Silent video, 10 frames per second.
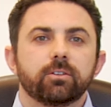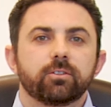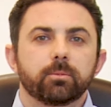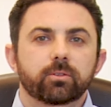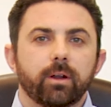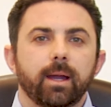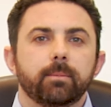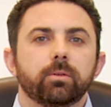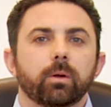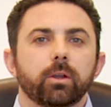to
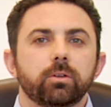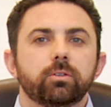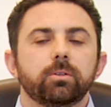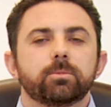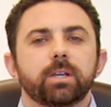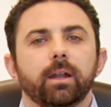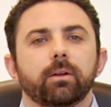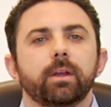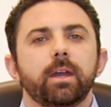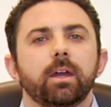subscribe to our YouTube channel